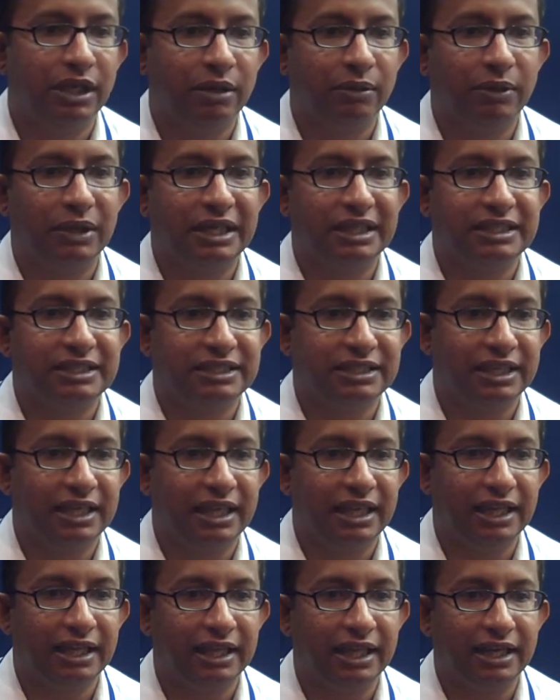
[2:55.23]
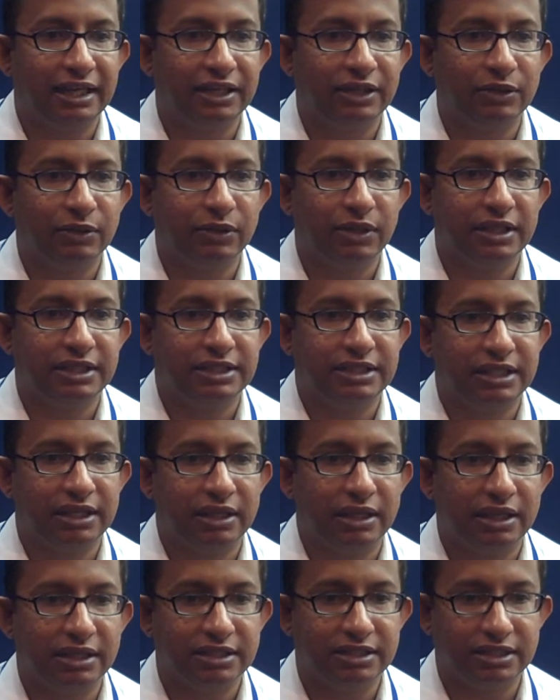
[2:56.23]
we can say that let's say
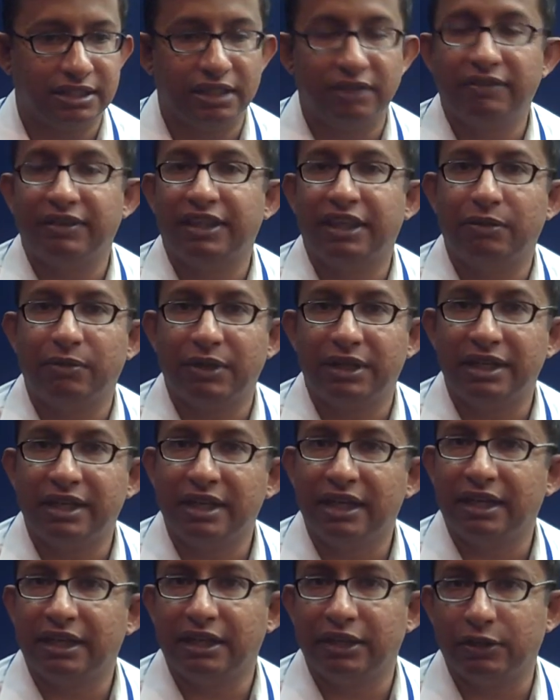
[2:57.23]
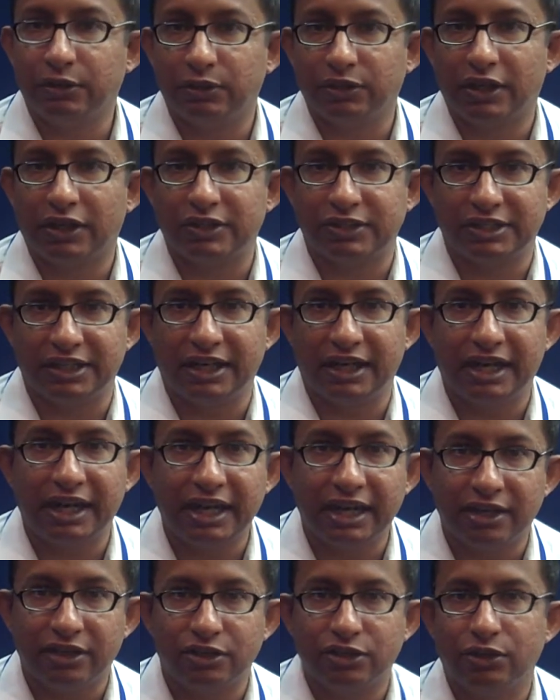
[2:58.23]
a survey that we done in
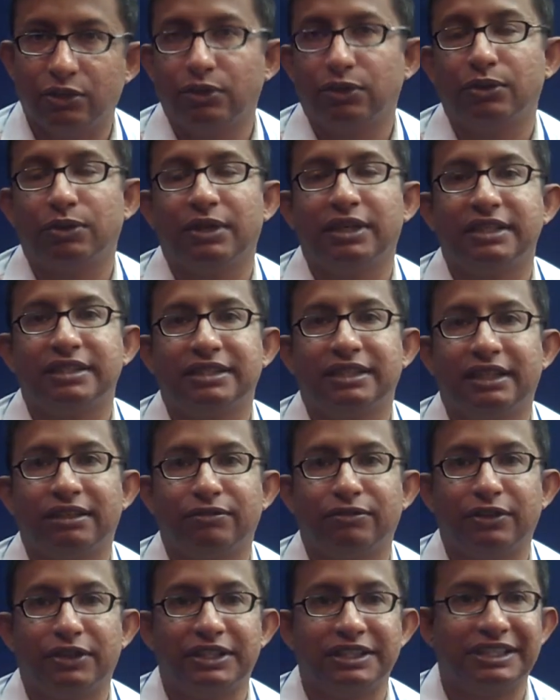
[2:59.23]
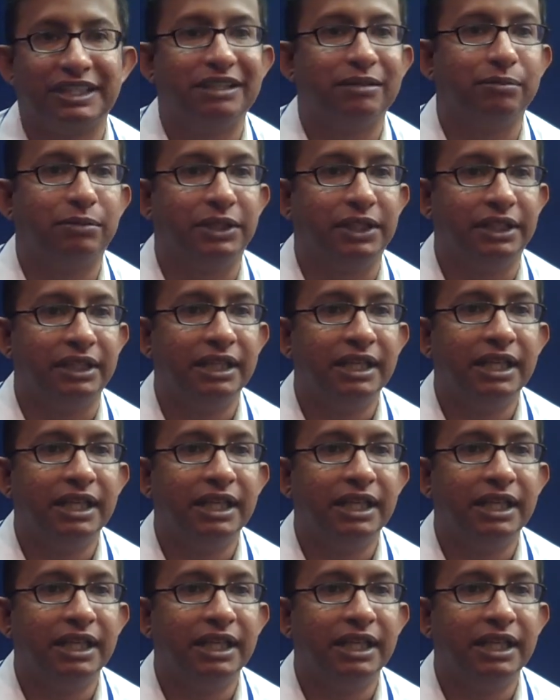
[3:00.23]
2008 showed to us that, for example,